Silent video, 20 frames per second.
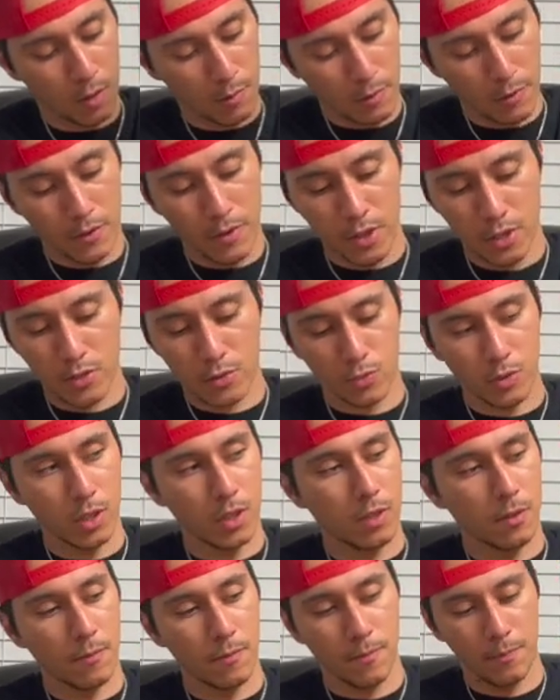of this one,
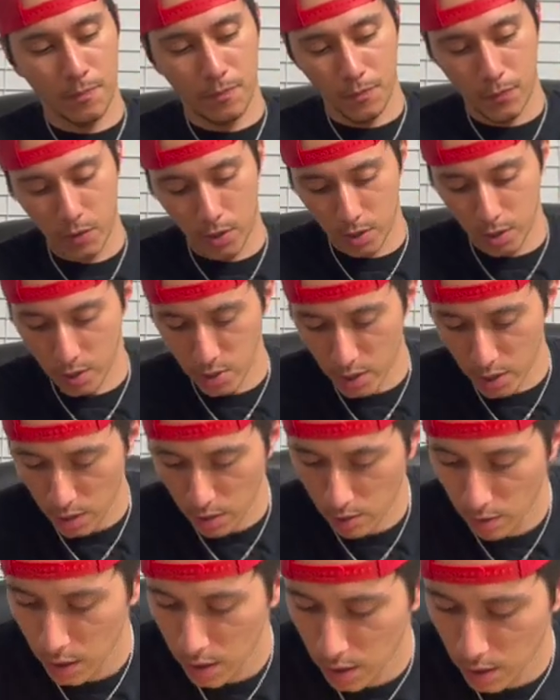you're gonna check it
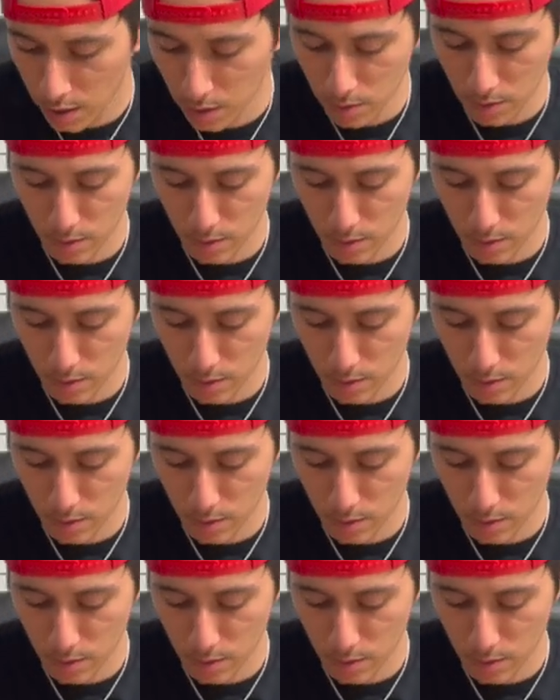right now,